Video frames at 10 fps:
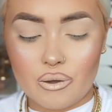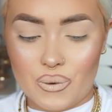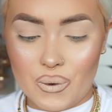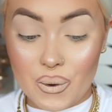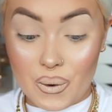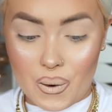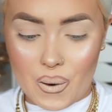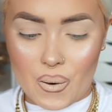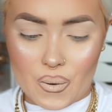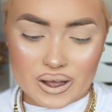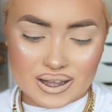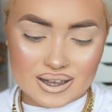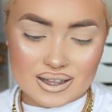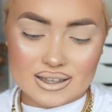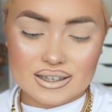Ooh.
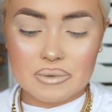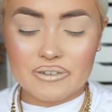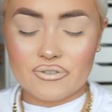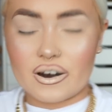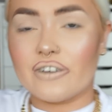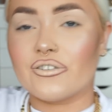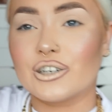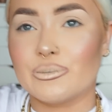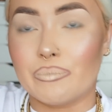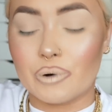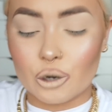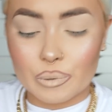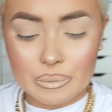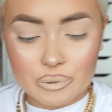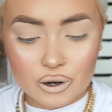This is my very first
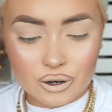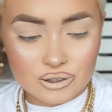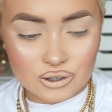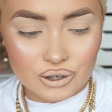Burberry product too.